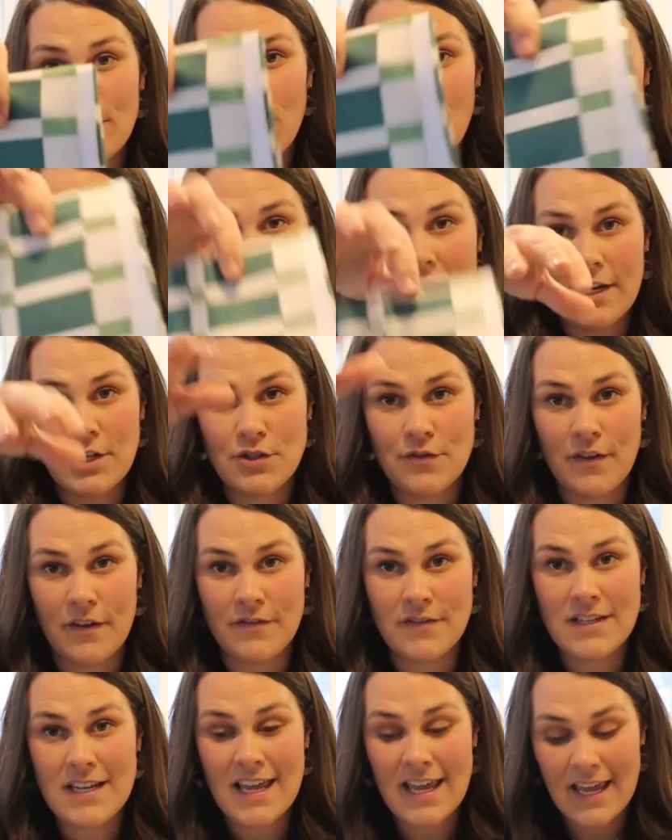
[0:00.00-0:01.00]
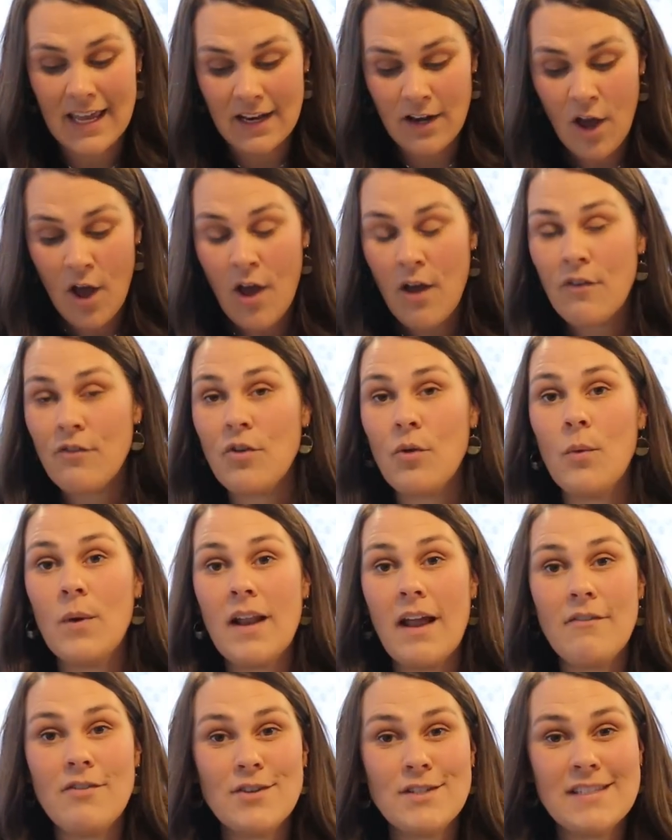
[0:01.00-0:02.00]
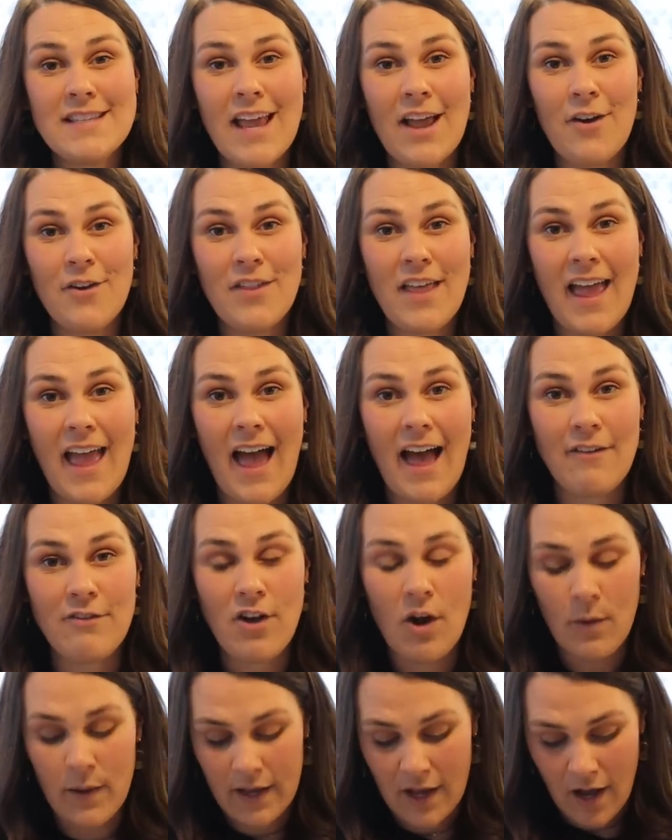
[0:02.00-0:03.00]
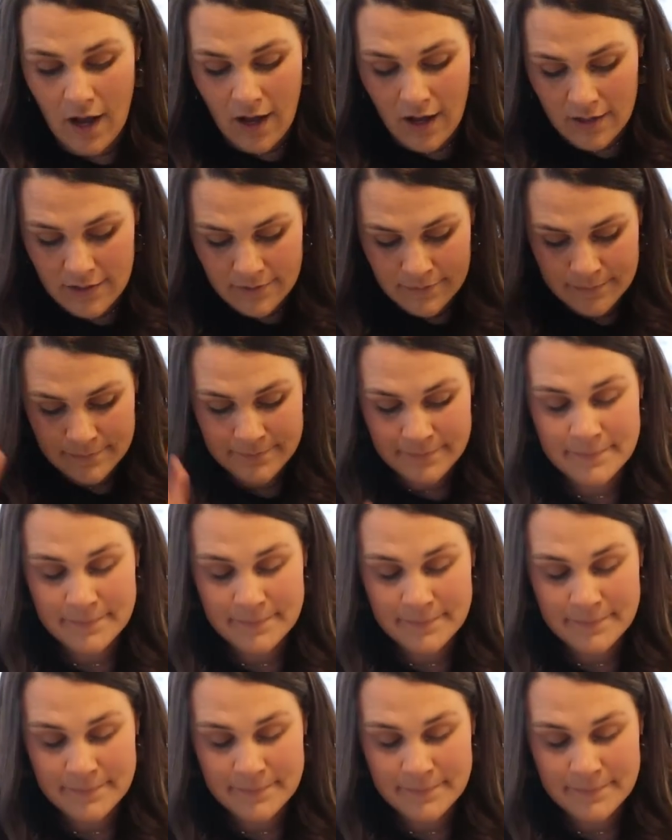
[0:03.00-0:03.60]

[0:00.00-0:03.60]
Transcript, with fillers: Lauren H fifteen, for whatever sale they have going on.